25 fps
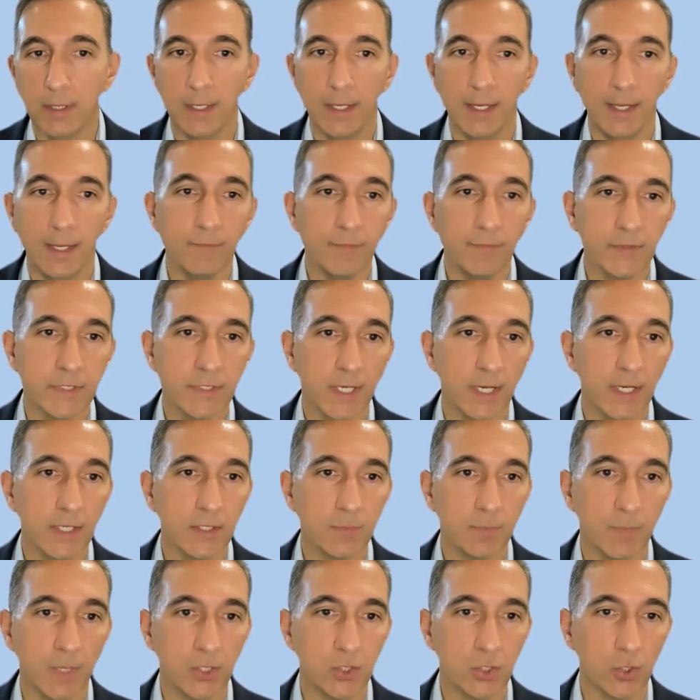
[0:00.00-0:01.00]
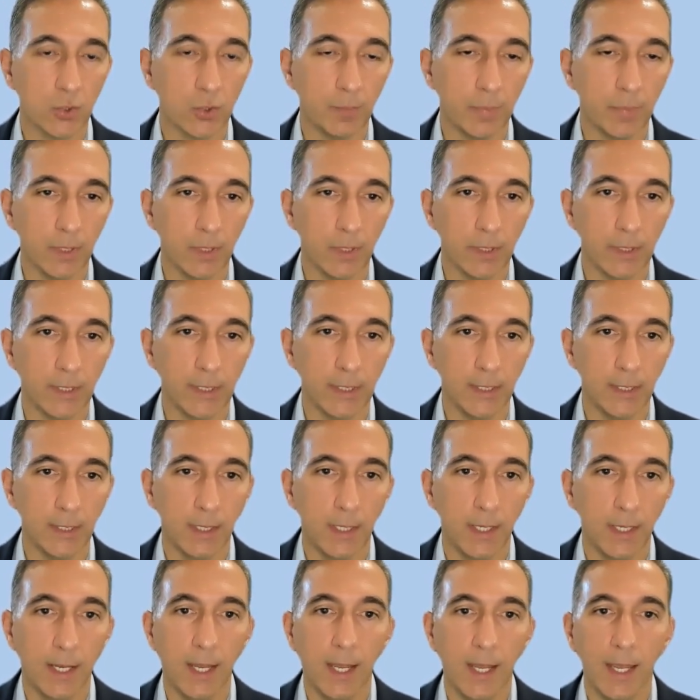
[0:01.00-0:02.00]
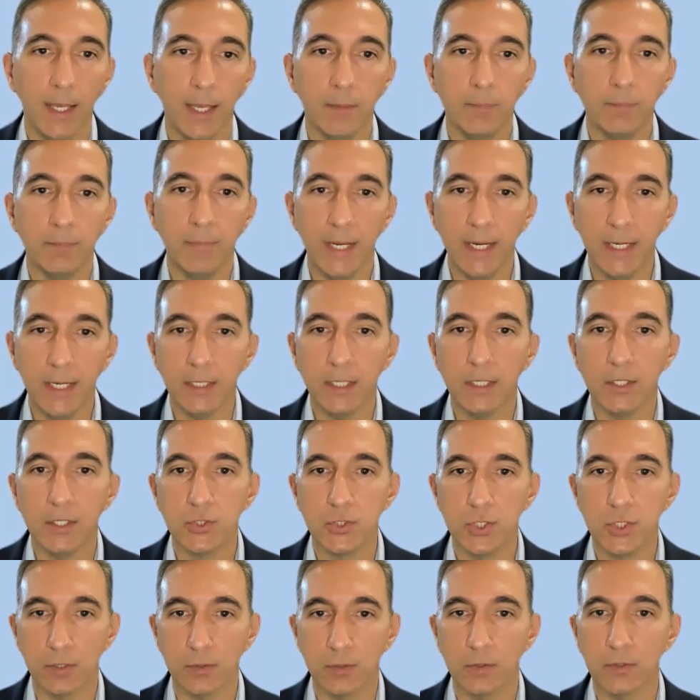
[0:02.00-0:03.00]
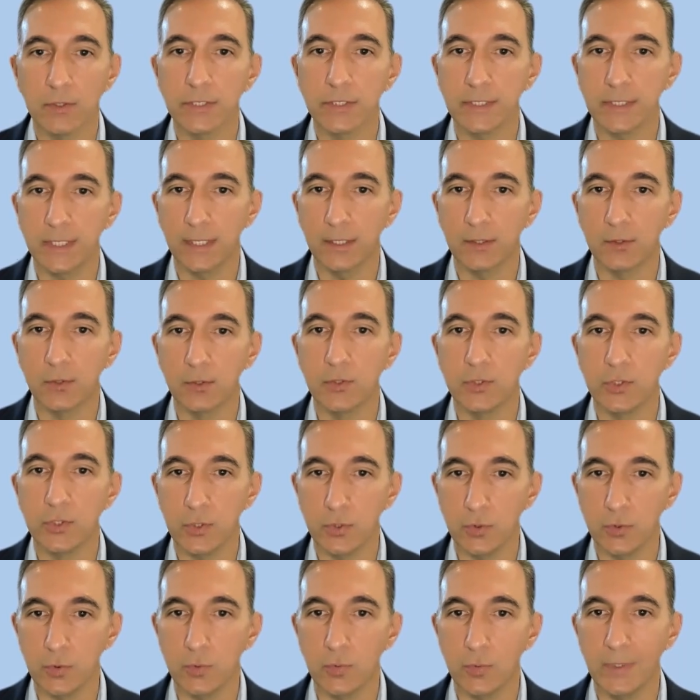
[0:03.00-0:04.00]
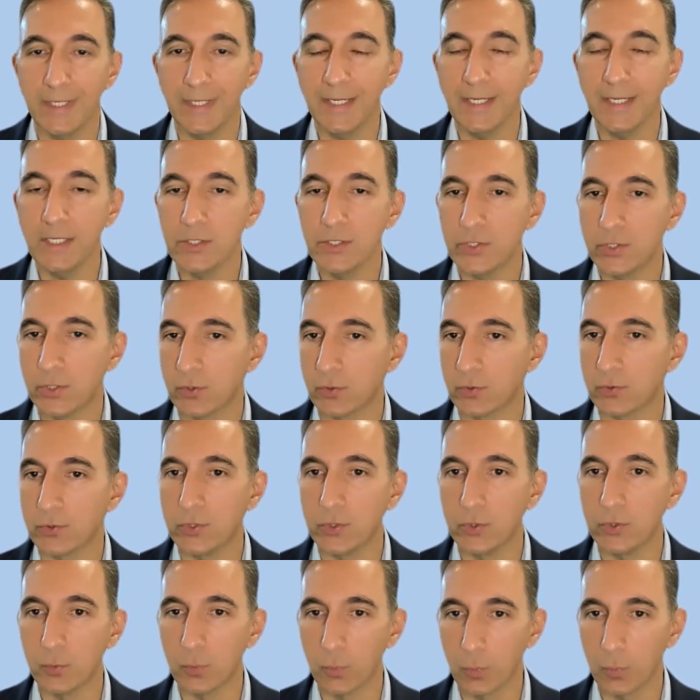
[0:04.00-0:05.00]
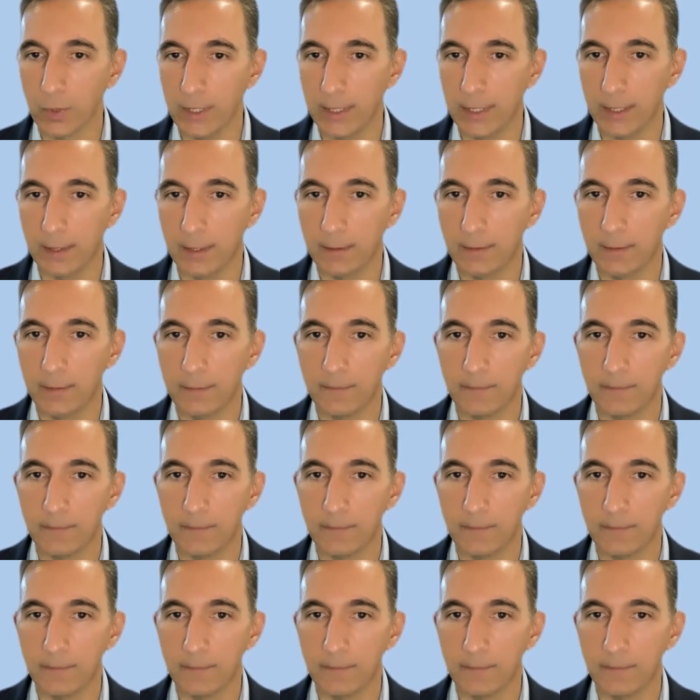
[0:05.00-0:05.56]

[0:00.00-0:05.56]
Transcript: emphasize measurability, and make General Standard 2 easier to read.